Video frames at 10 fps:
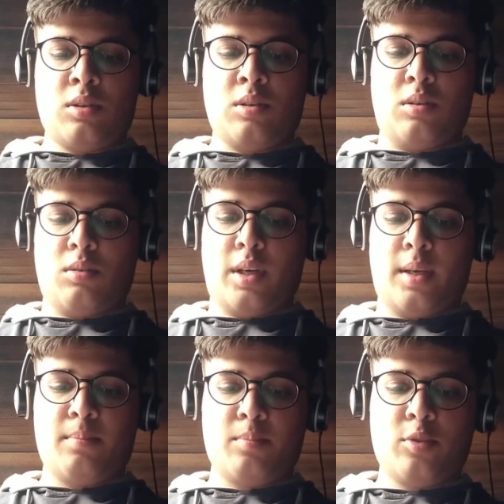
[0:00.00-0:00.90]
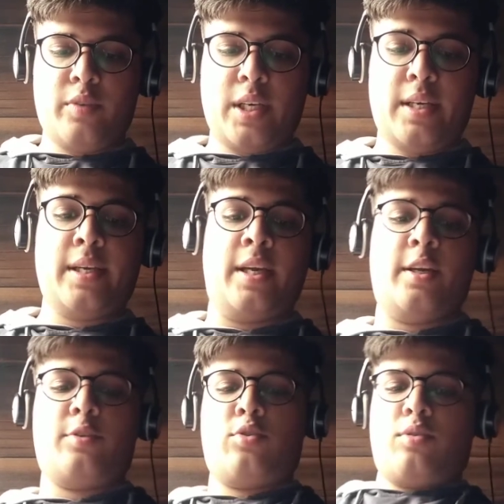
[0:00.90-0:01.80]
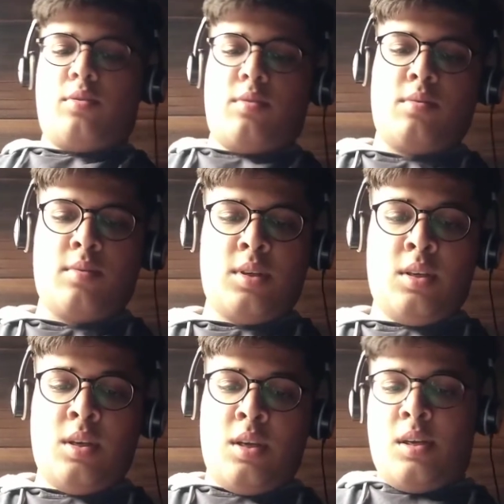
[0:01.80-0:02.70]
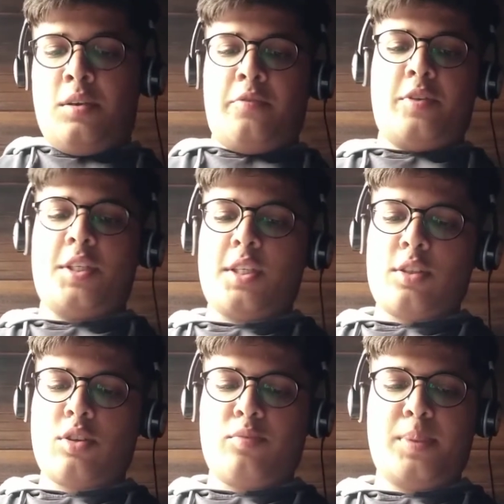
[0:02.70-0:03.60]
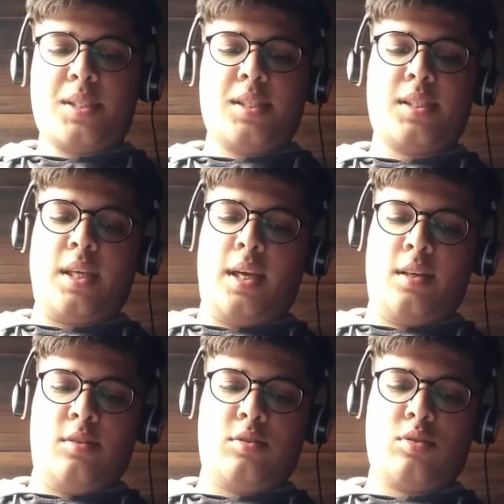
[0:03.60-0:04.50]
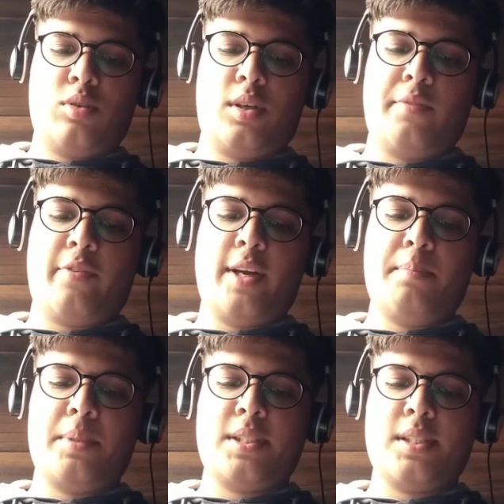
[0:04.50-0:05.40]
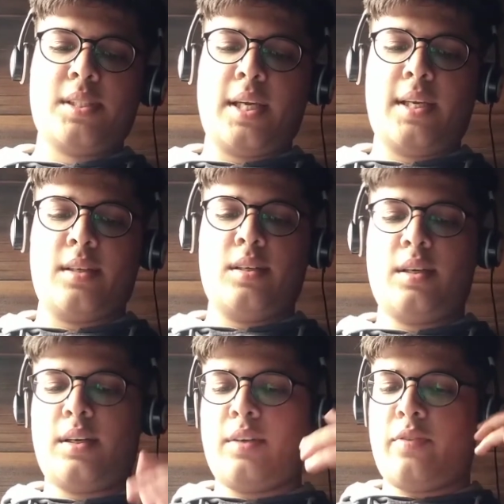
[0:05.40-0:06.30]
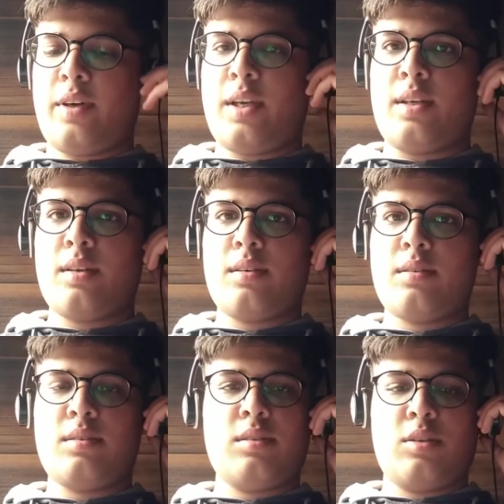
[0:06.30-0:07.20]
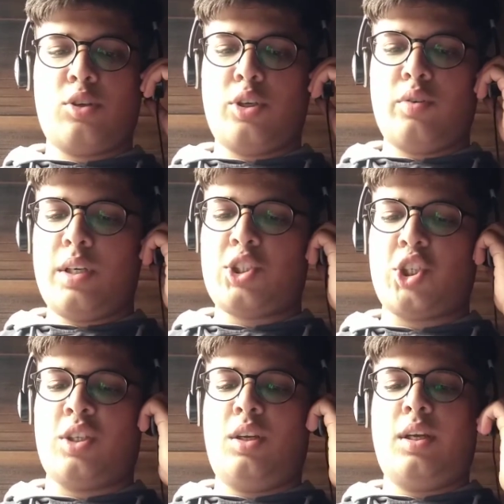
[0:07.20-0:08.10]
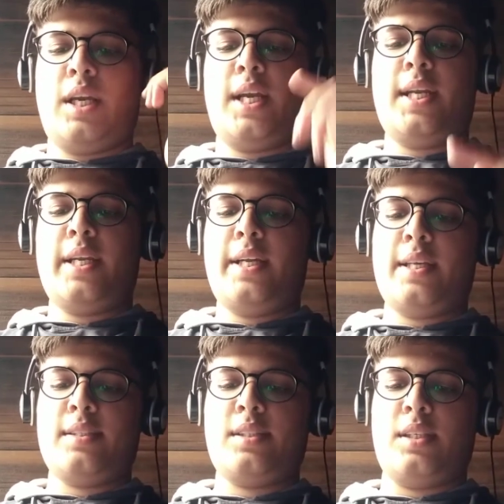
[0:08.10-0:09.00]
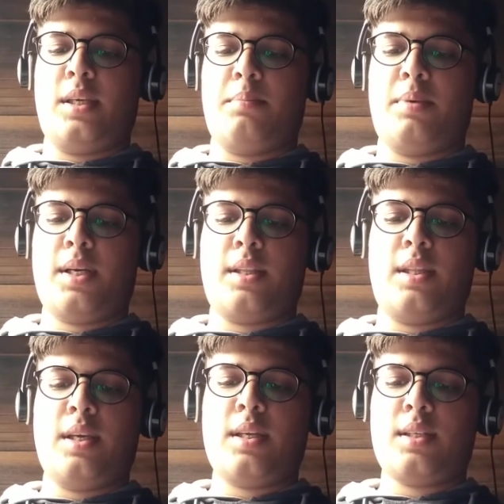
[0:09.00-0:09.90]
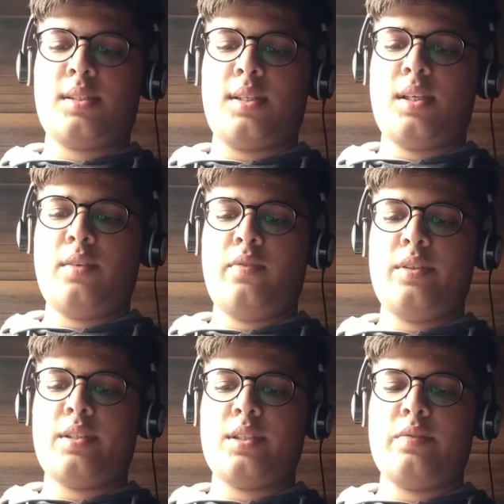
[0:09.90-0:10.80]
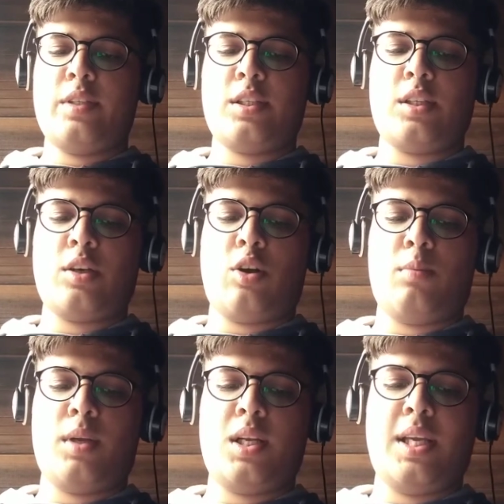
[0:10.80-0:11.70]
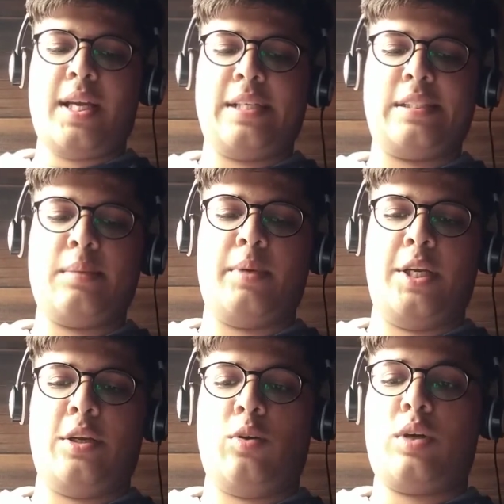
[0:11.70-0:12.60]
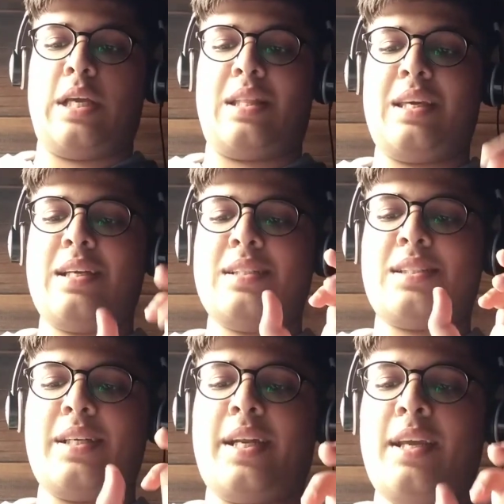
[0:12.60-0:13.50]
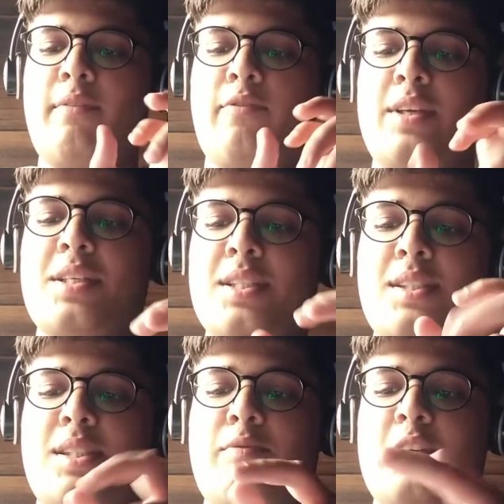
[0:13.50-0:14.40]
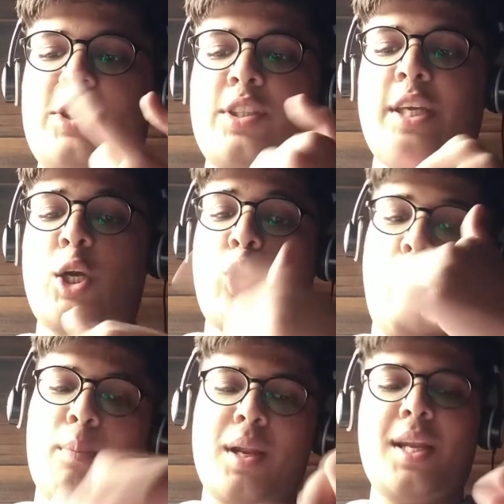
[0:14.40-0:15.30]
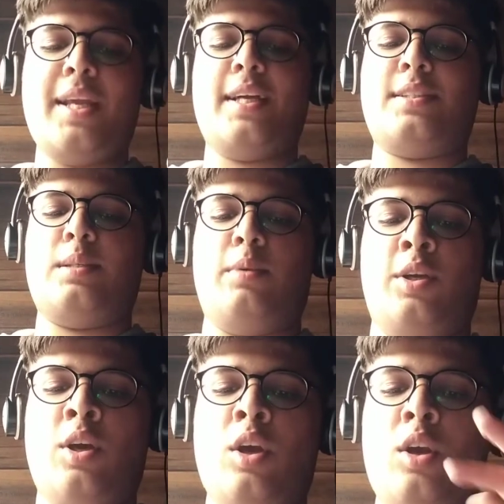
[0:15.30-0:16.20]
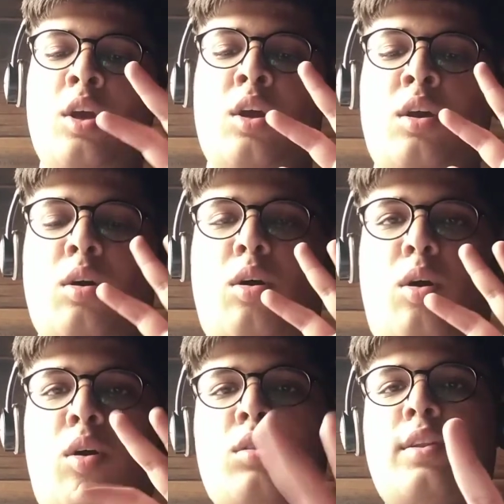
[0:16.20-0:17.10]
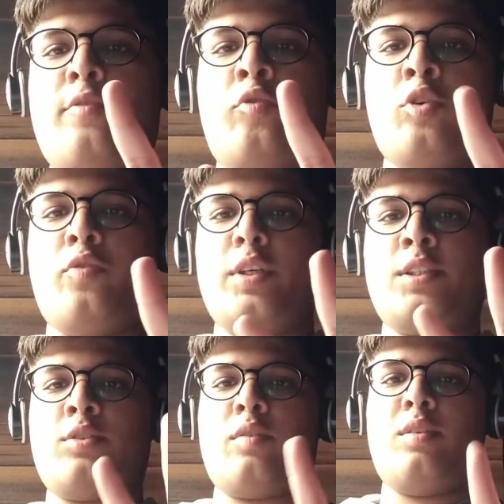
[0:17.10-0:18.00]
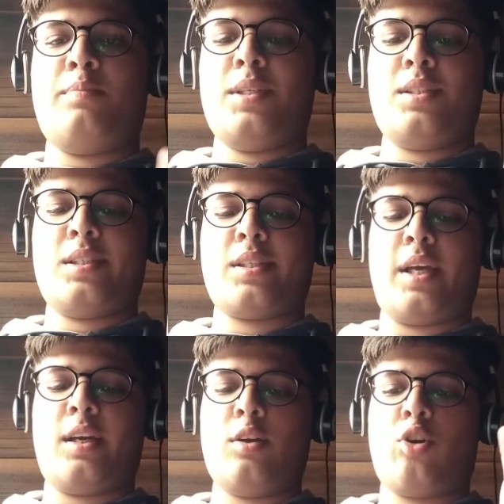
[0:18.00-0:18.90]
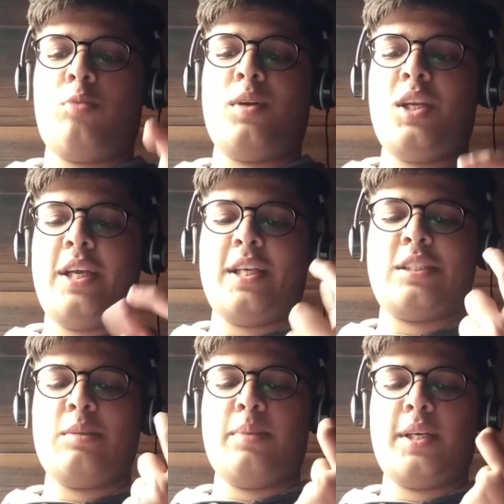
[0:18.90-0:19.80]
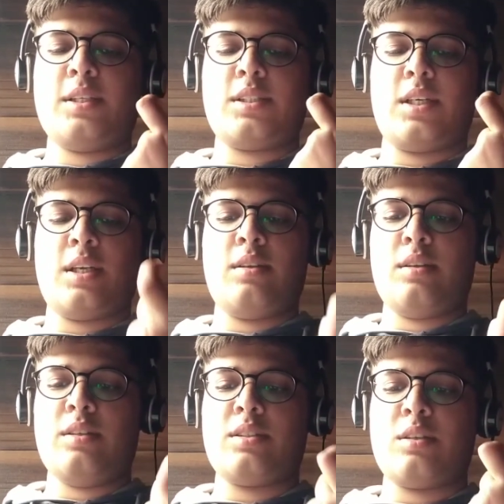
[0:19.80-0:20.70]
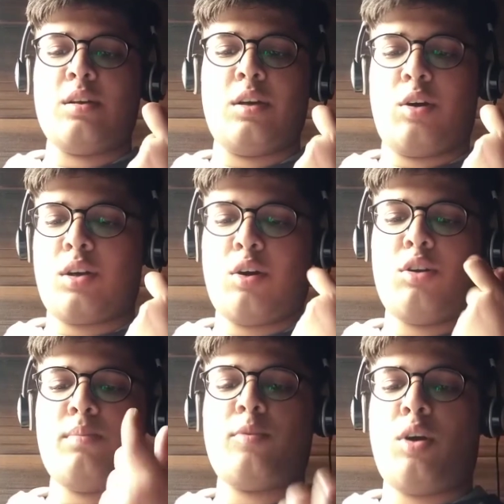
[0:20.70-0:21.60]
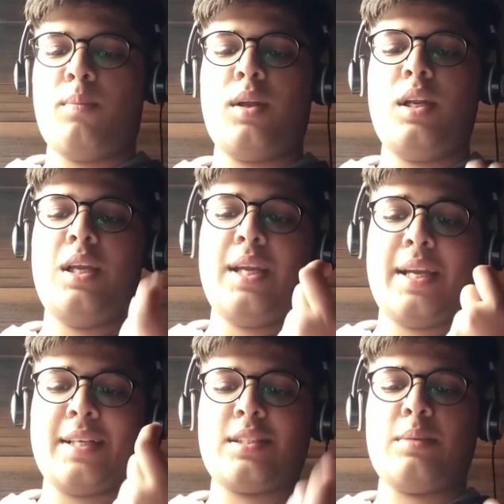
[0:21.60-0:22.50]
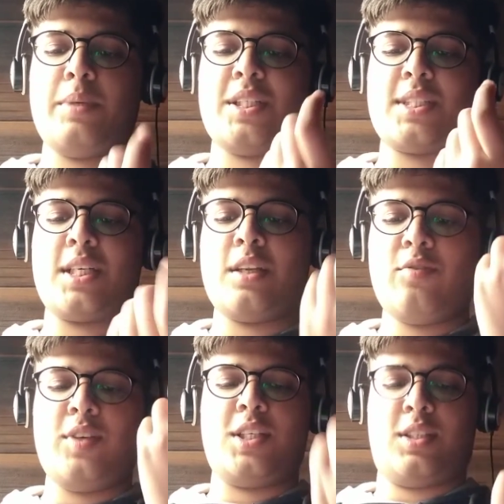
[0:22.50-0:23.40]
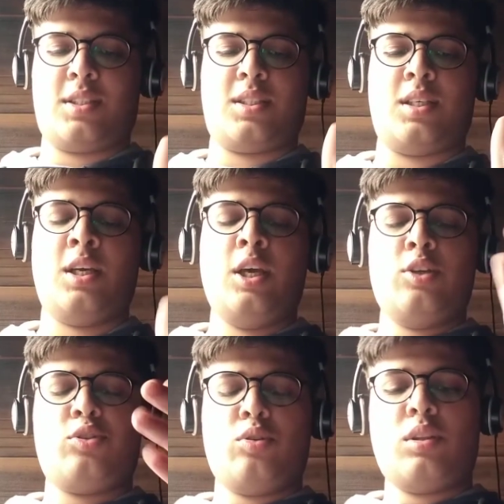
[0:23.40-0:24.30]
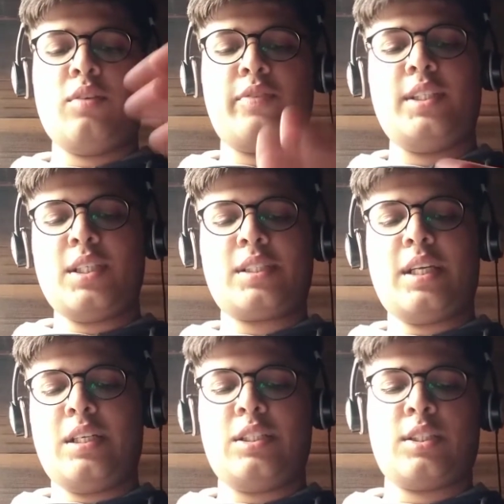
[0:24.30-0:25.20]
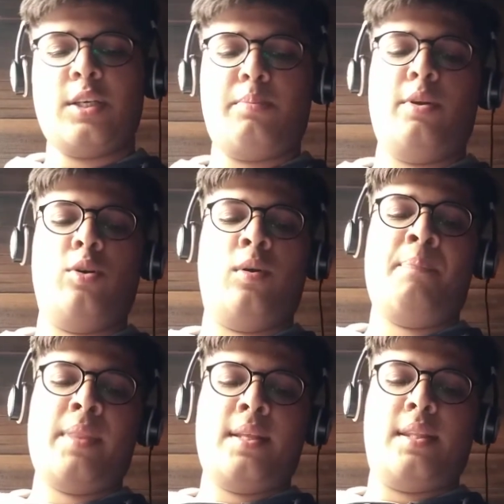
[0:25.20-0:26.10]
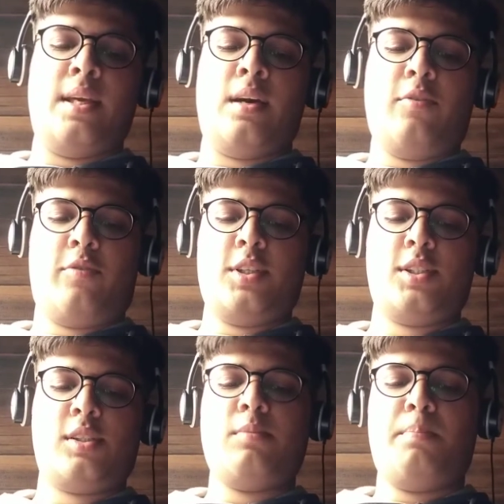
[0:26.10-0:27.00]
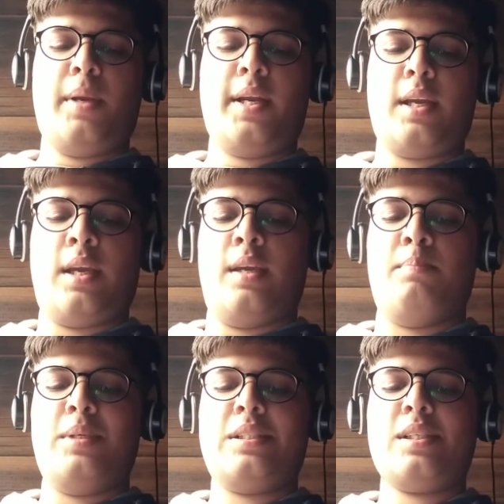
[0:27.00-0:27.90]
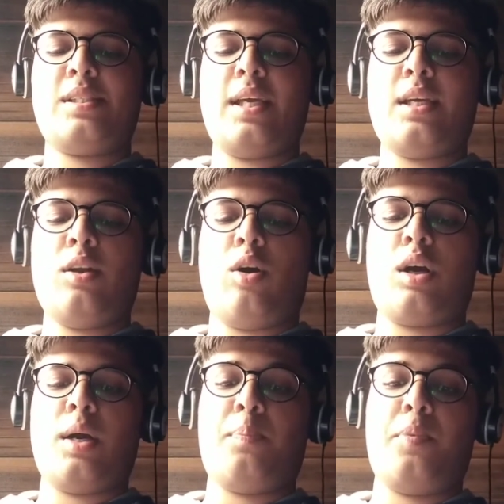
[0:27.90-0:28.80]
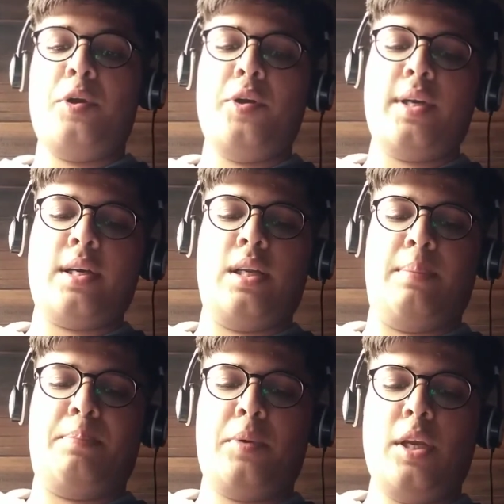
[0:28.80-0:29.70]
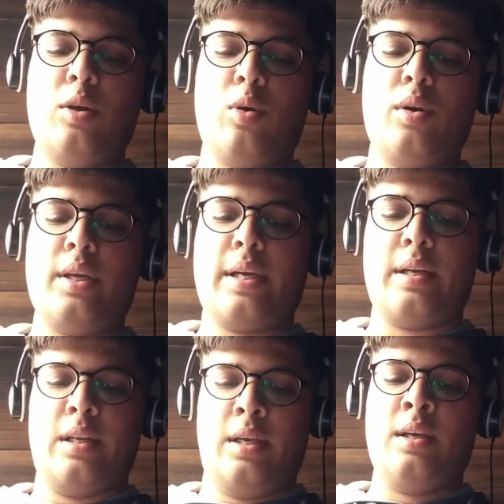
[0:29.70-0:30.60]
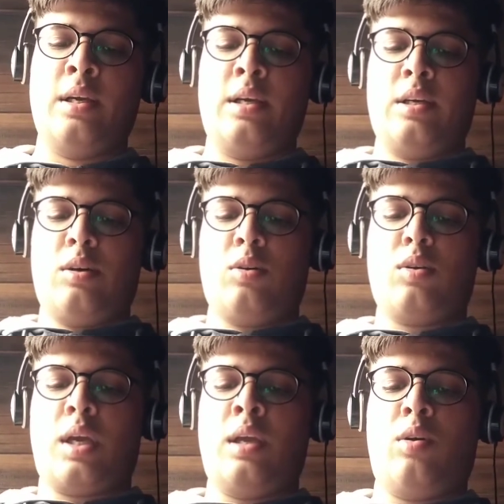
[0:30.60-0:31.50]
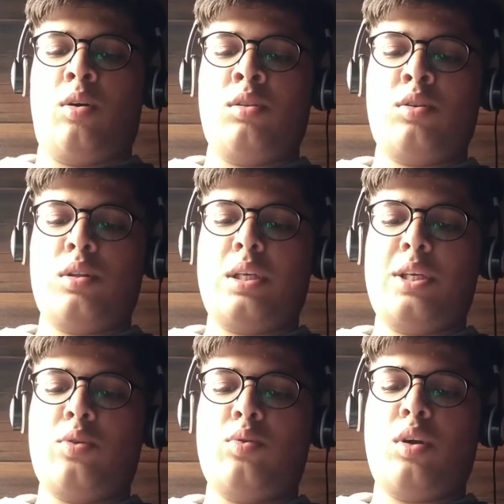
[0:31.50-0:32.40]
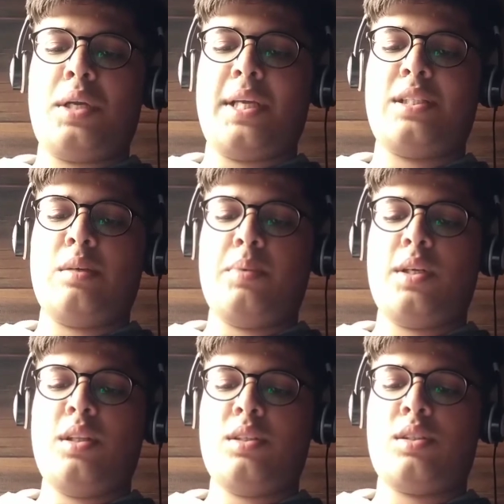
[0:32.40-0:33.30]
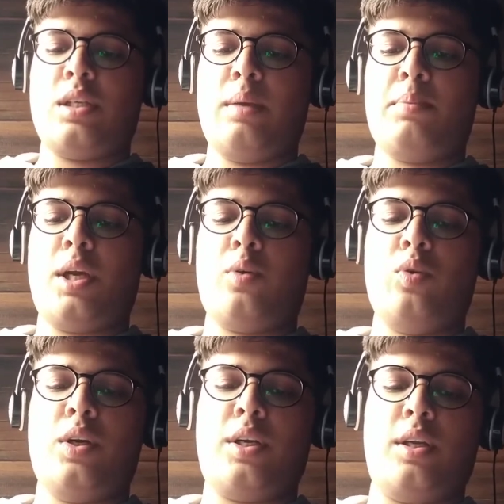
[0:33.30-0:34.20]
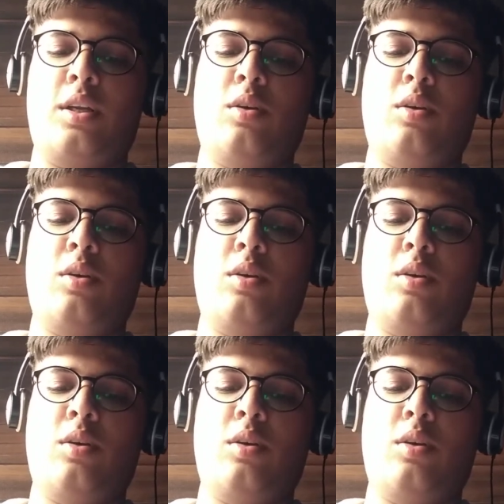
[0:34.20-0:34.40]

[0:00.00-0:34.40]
Okay, moving ahead, features of business cycle. So different business cycle differ in duration and intensity, but there are certain features which they commonly exhibit. Okay, there are certain features which they commonly exhibit. All the four phases of the business cycle commonly exhibit a certain commonly exhibit certain features. So the features are listed below. They are: first, bit A, business cycle occur periodically. Okay, although they do not exhibit the same regulatory.